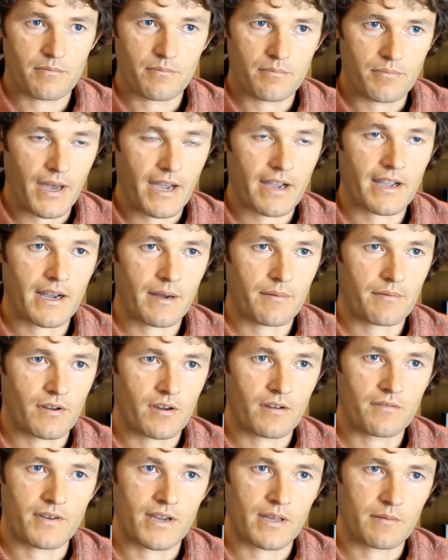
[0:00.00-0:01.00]
backup, no
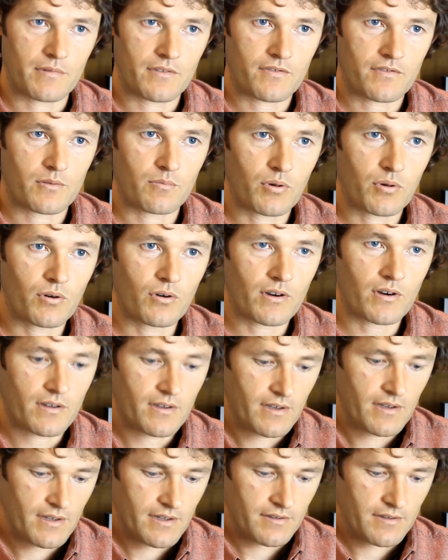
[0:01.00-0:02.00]
family support,
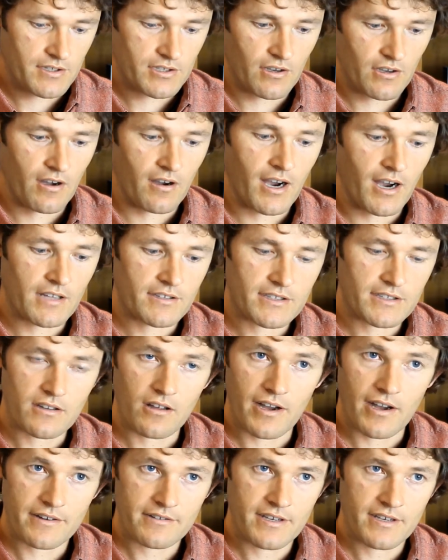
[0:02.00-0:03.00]
this
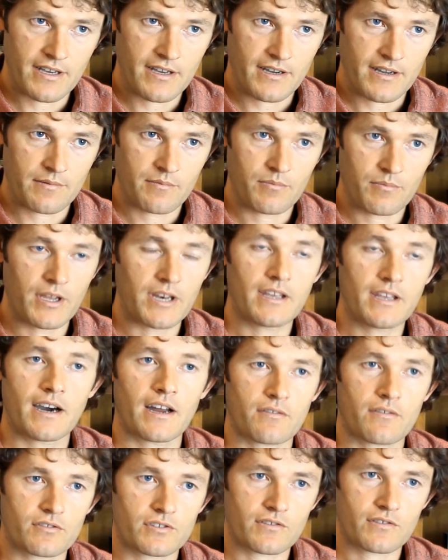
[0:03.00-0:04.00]
island-like town many
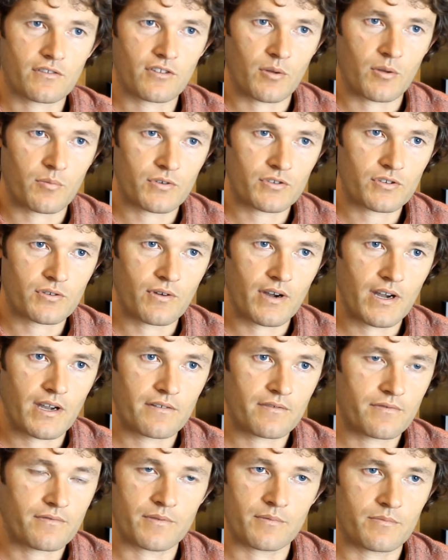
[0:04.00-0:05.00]
hundreds of kilometres away
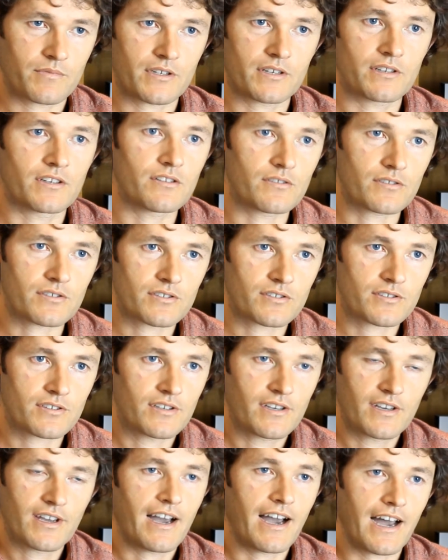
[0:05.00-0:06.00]
from the nearest
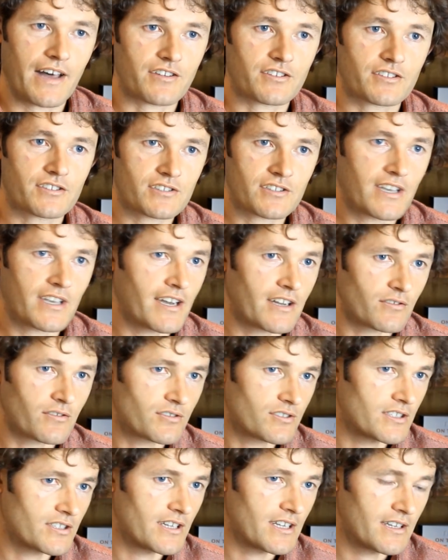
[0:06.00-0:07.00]
other town or
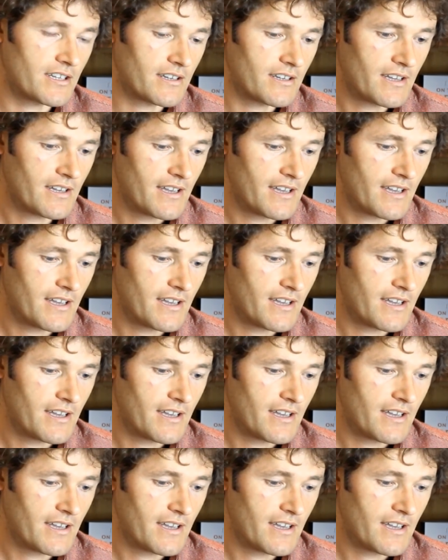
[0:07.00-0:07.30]
city.